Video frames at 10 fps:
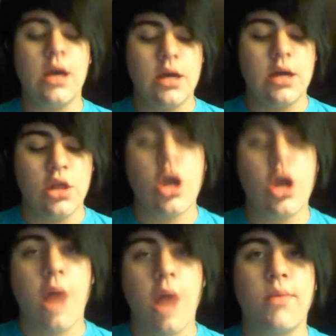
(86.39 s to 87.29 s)
Look
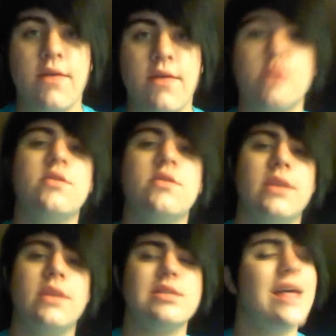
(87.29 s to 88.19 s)
up Refuge for the
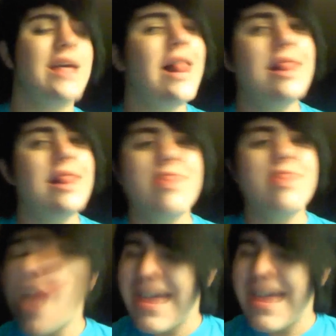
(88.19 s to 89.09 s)
Restless.
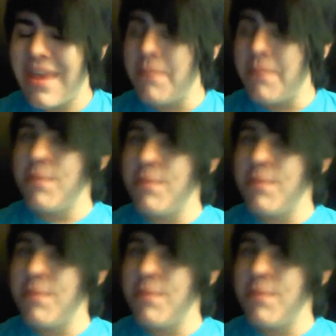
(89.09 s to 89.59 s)
Like them